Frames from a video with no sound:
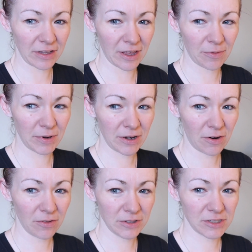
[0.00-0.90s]
Like we did
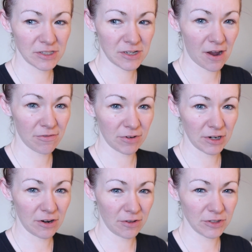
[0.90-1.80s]
all this stuff, we
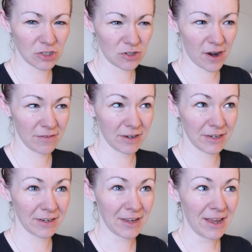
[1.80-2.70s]
did all this
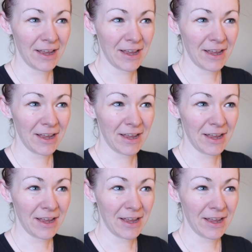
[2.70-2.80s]
driving,